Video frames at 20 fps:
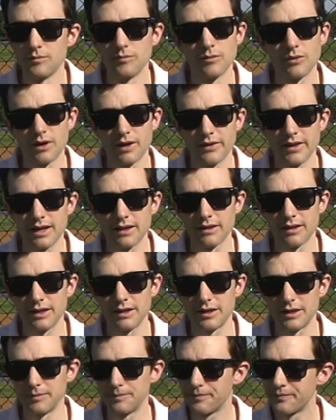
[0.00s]
More on that
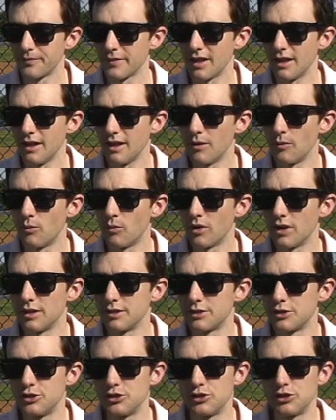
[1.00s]
later. It
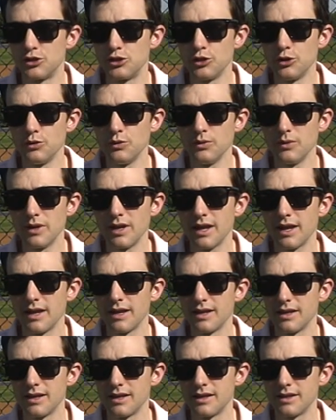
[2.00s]
was June
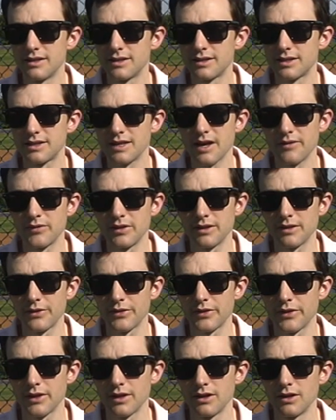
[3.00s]
7th,
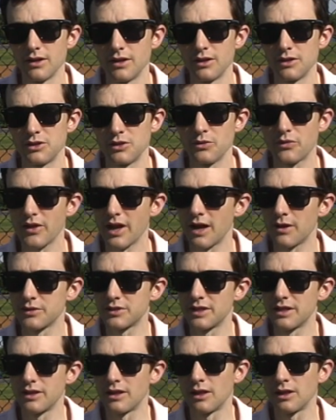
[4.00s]

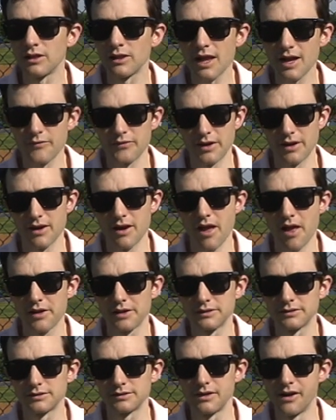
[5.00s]
2011,
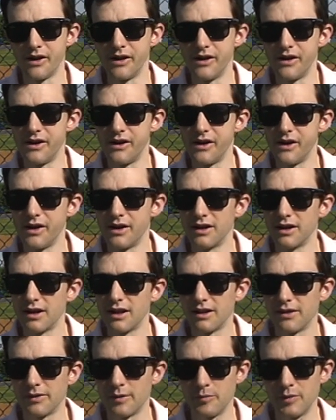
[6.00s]

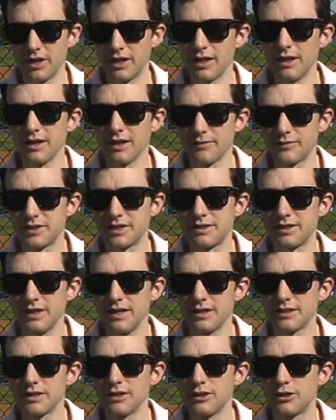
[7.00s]
the beginning of
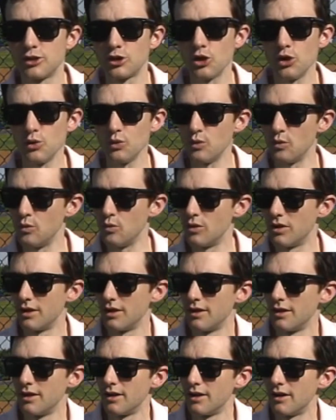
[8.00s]
season 2
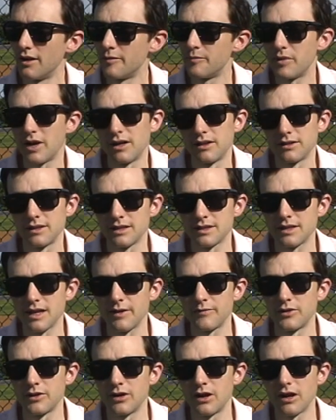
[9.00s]
of Politics
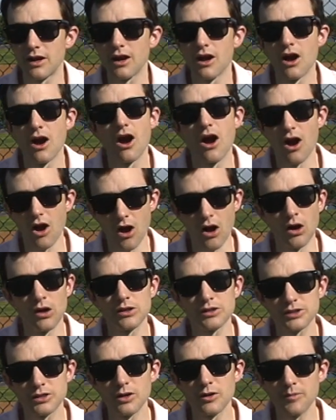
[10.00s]
After Dark.
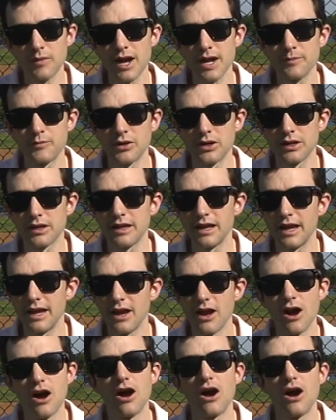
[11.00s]
Also my birthday.